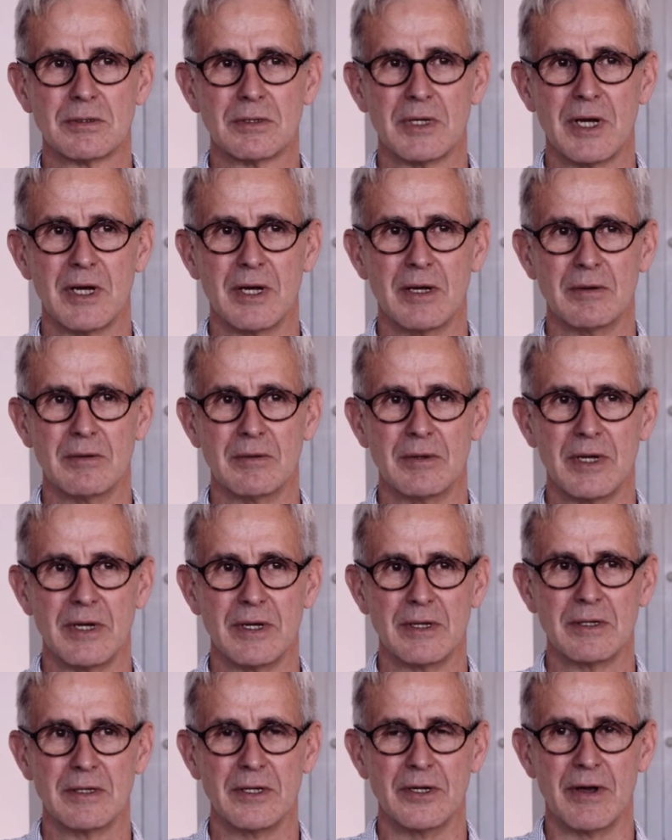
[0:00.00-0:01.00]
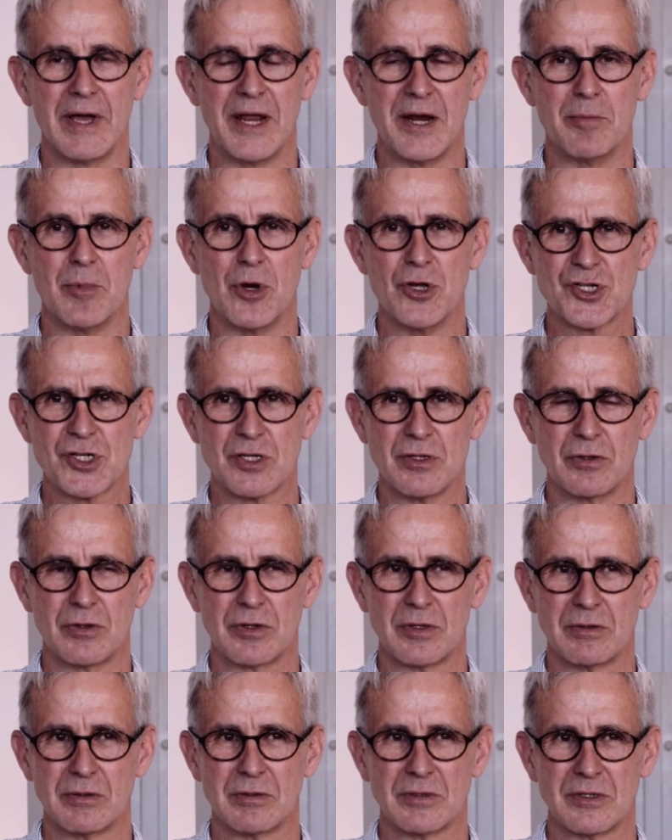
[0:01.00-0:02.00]
an emotional
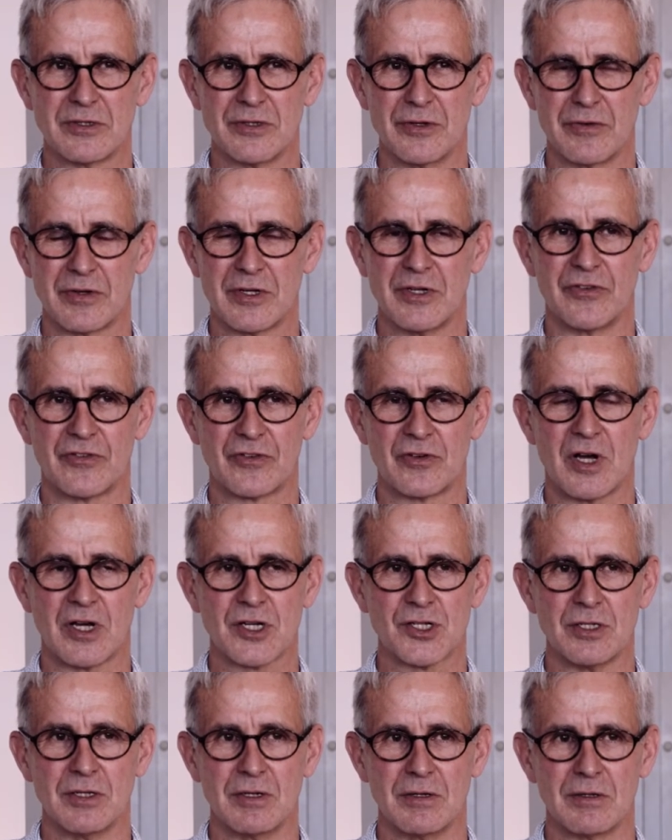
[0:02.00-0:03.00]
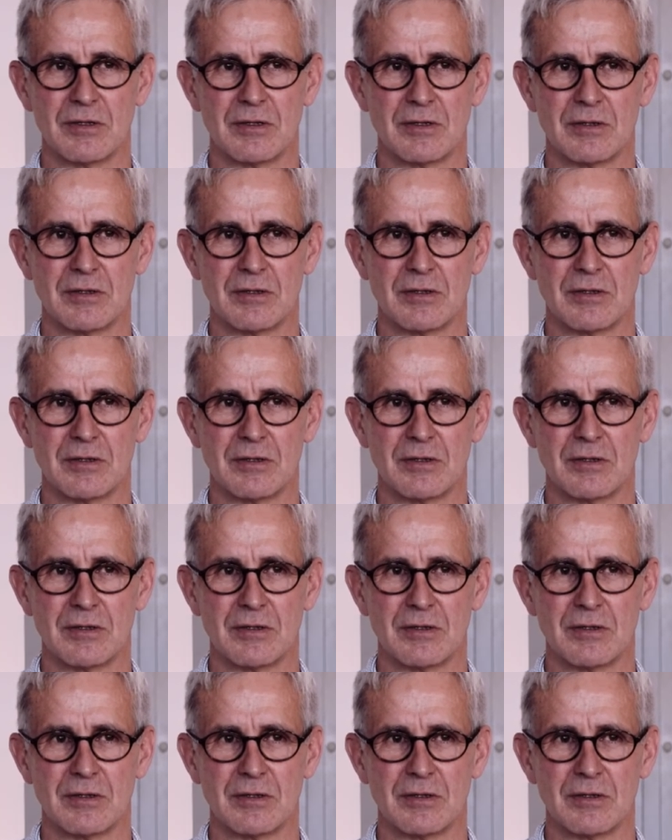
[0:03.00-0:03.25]
sort of construction.